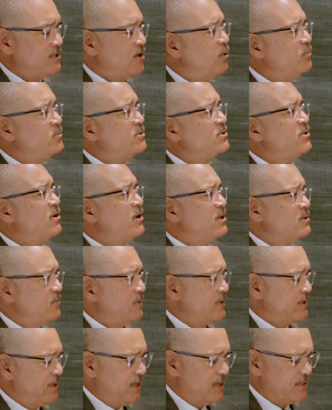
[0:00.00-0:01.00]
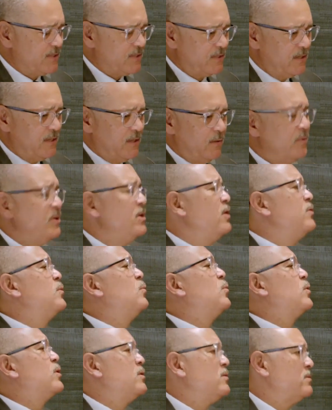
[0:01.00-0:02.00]
Hope Starts With Us. We know the
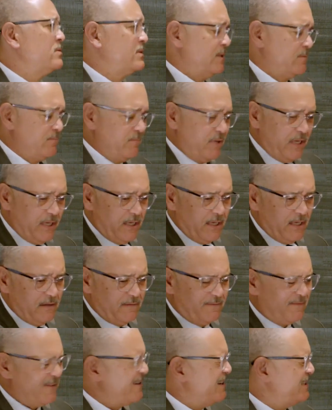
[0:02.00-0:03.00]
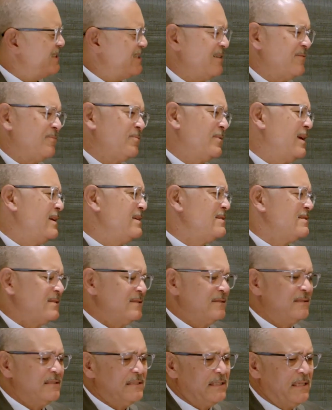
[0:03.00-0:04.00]
world can be a very tough place
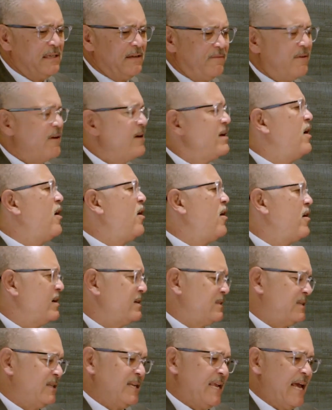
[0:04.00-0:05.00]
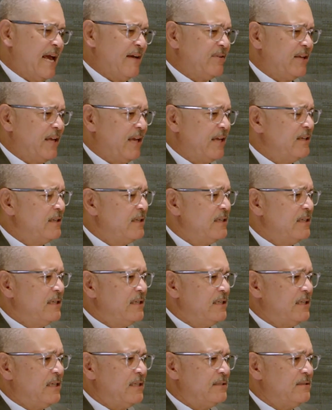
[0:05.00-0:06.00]
and very hard to navigate.
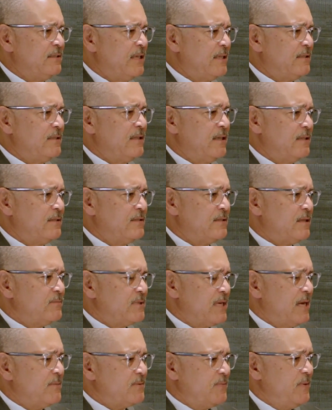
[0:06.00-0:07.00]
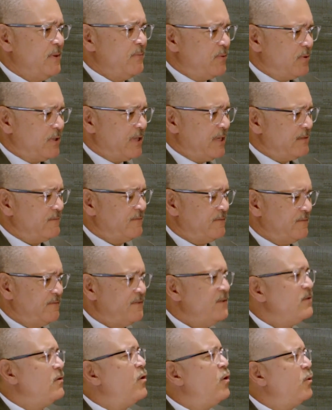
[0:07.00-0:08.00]
And sometimes people can
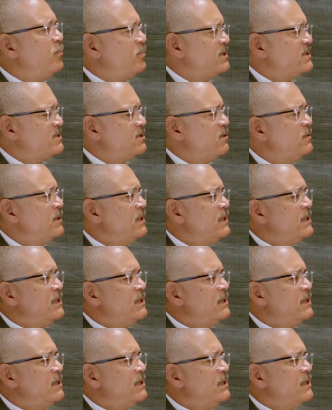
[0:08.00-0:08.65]
feel hopeless. So